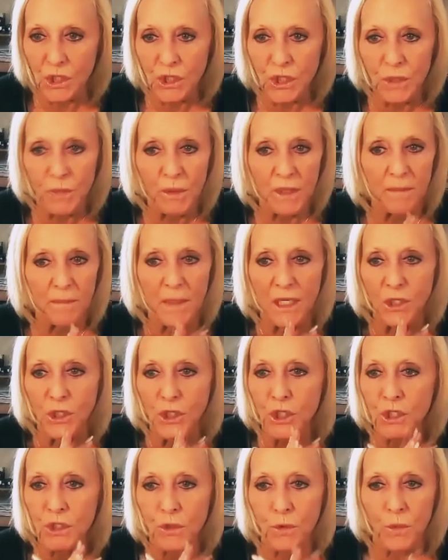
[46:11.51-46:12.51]
She would have been
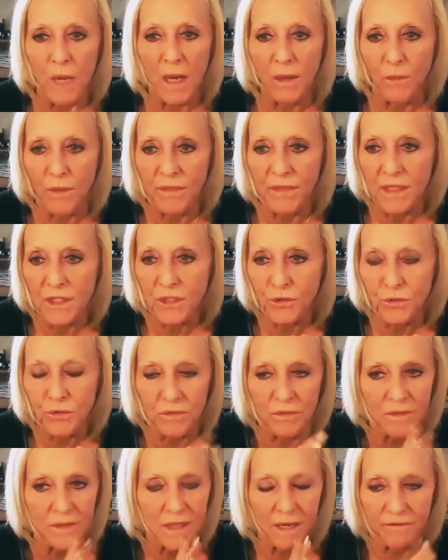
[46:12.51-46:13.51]
just great with a
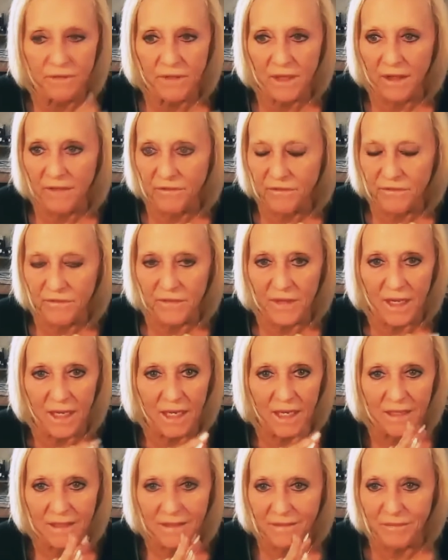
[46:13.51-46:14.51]
tough love
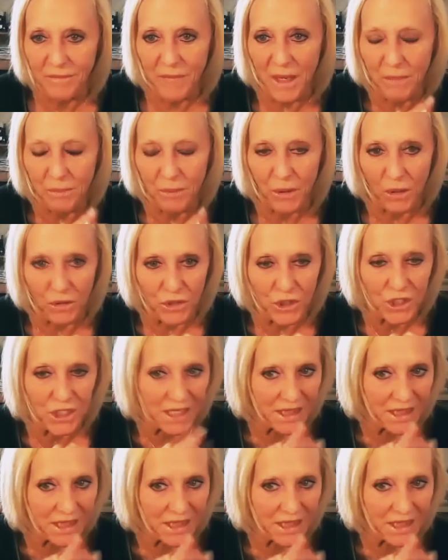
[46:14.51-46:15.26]
uh, approach